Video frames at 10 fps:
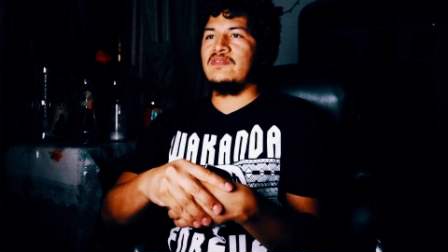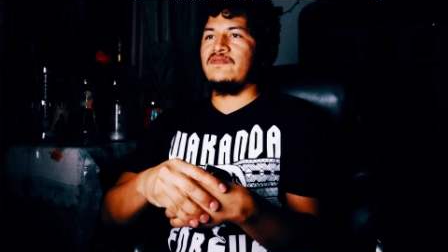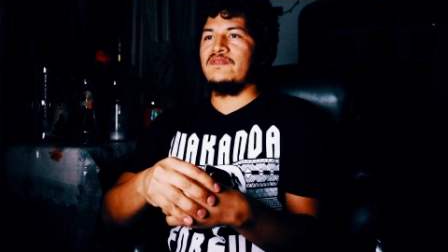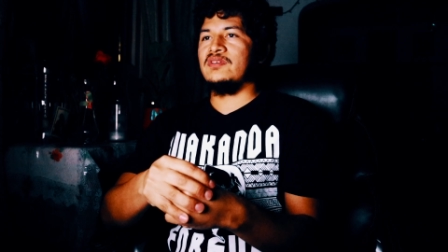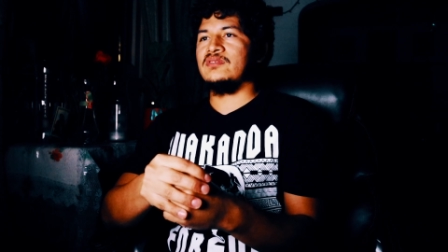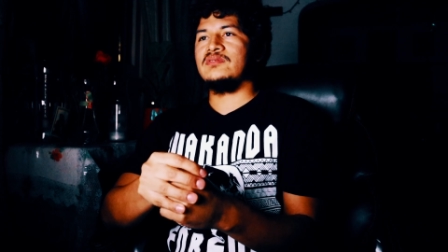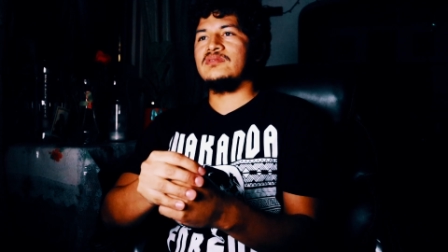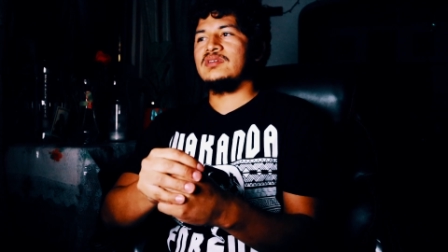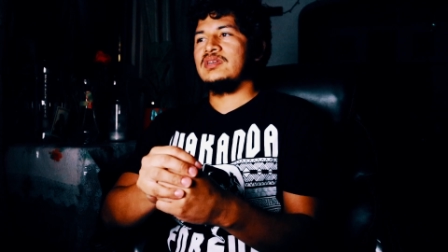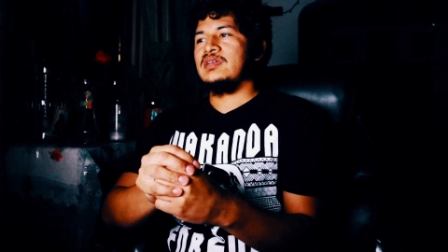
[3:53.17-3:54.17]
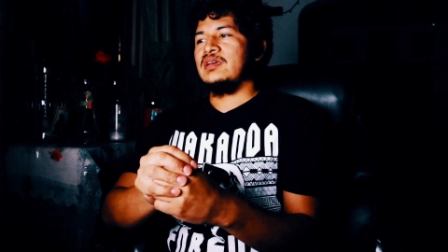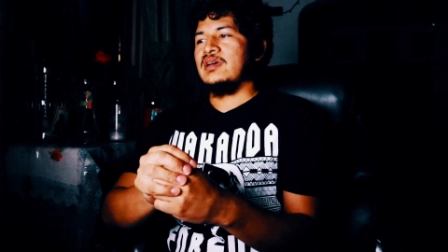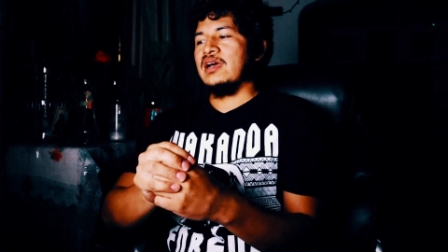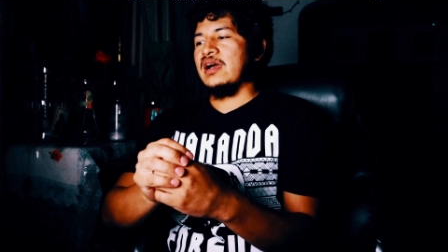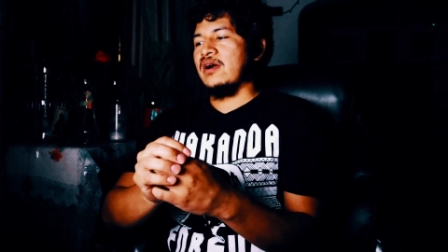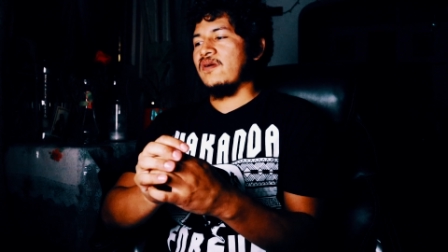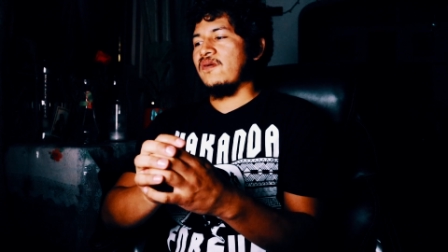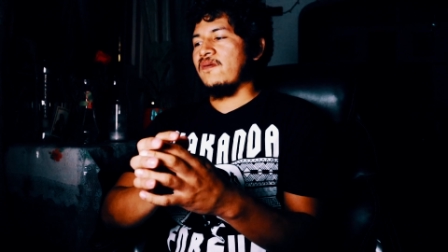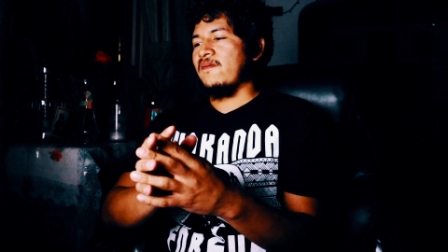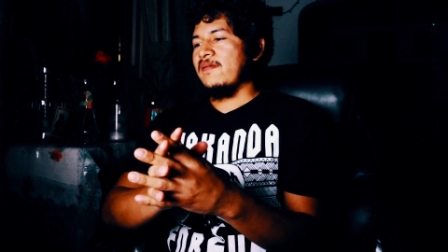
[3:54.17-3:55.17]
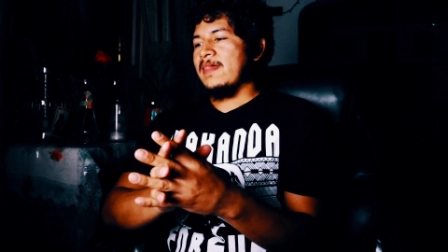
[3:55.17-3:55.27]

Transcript: you feel how